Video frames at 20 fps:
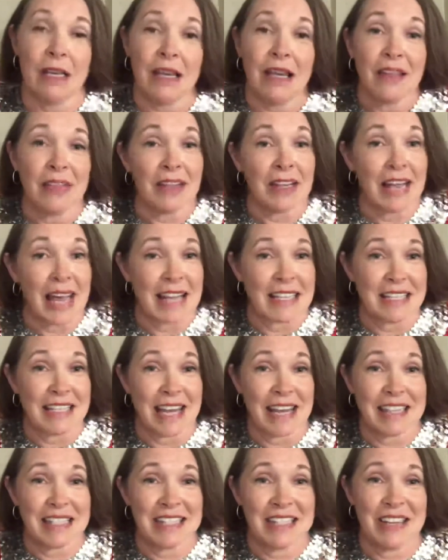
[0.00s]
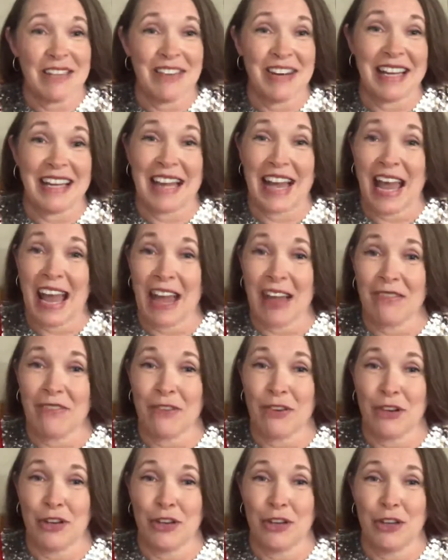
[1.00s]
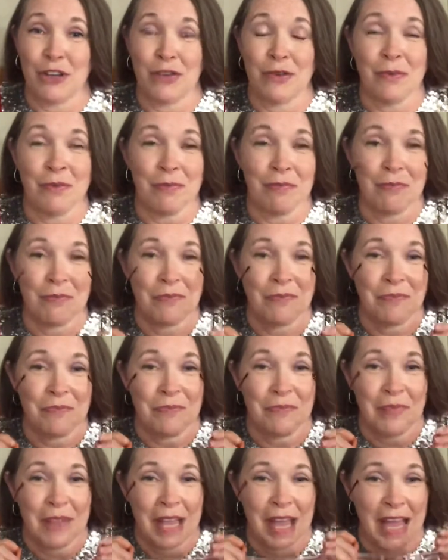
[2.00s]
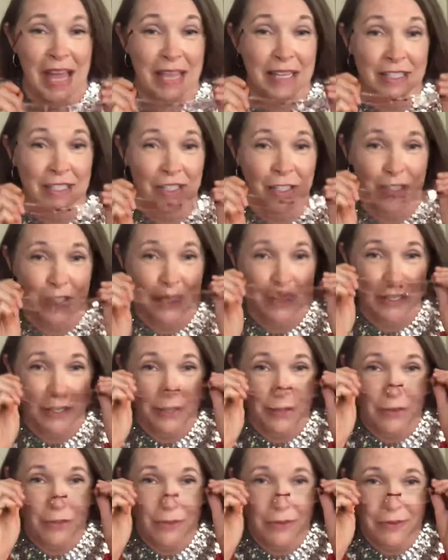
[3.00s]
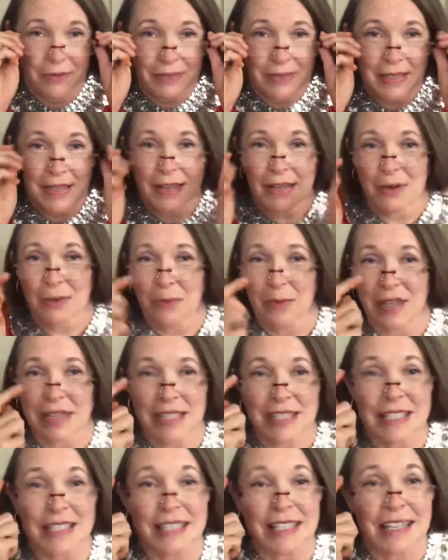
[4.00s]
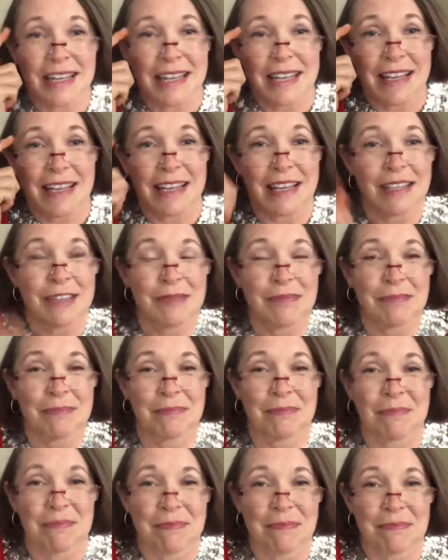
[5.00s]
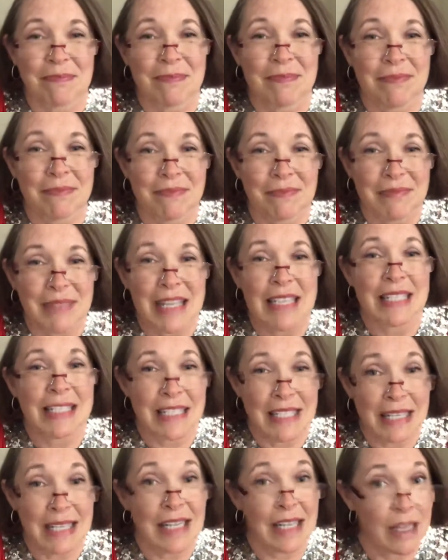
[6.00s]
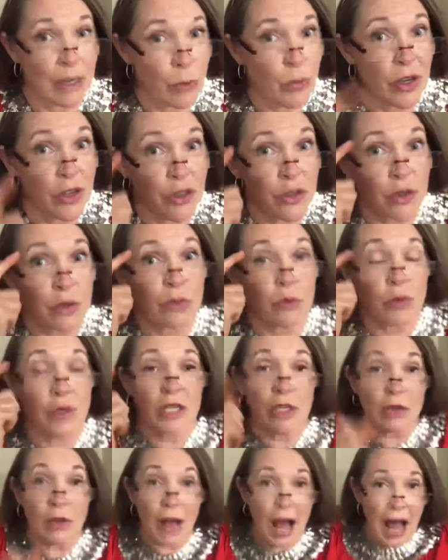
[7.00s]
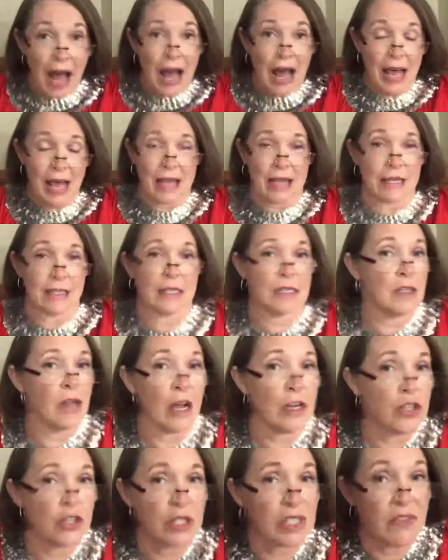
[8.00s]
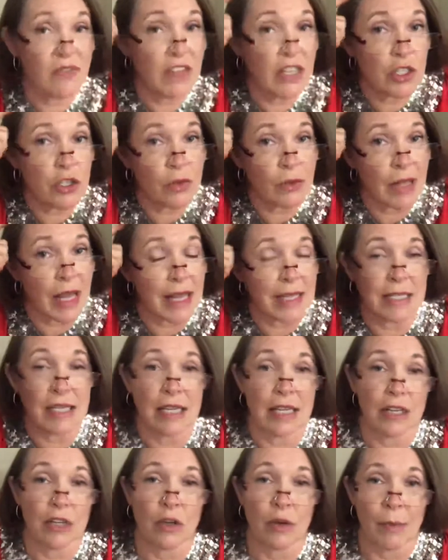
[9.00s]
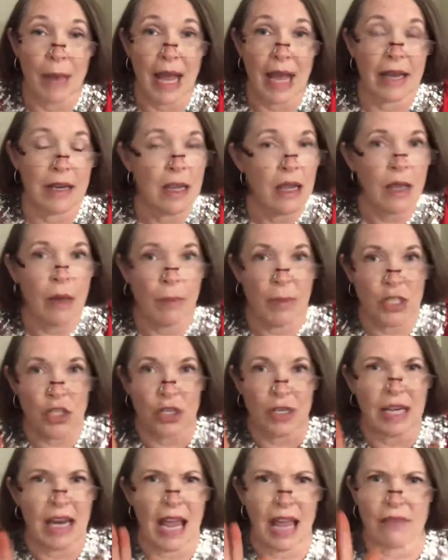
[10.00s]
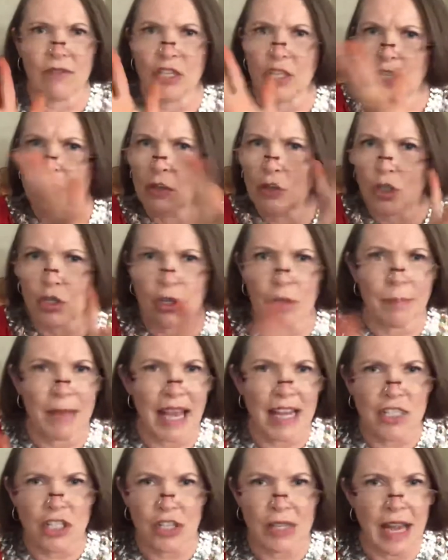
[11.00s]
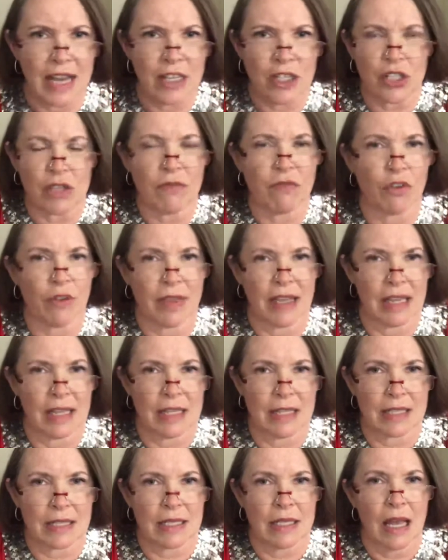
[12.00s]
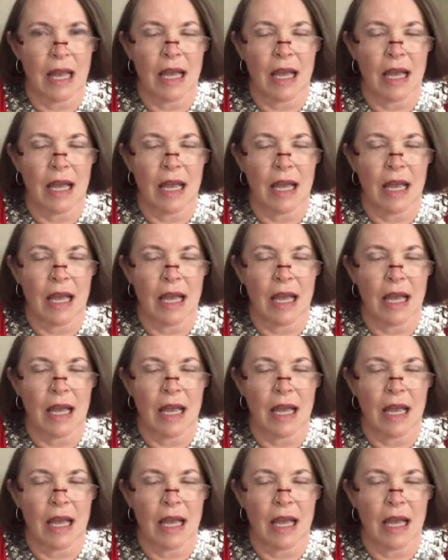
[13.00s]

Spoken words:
The last activity I have for you has to do with seeing. Seeing with your real eyes, not just visualizing in your mind, but you're going to have to use your imagination for this.